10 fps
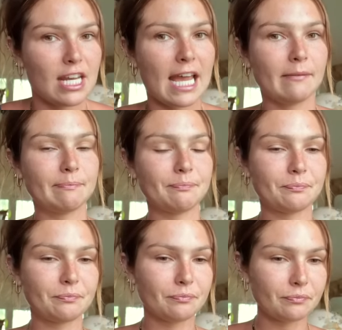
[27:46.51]
day.
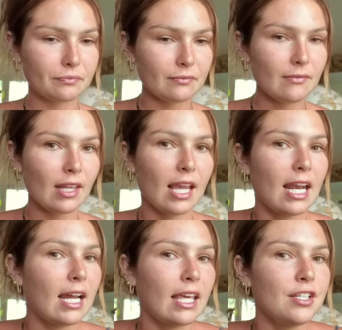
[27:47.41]
And
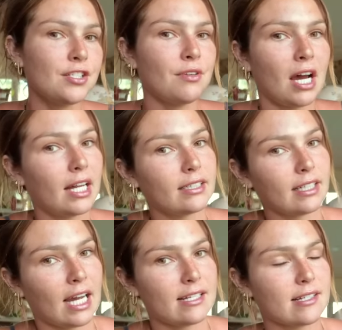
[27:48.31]
I kid you not,
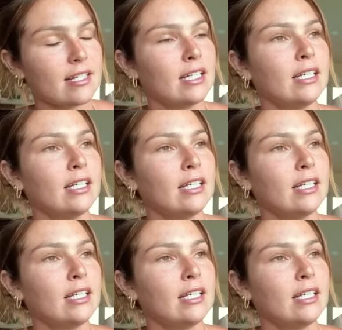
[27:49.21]
guys,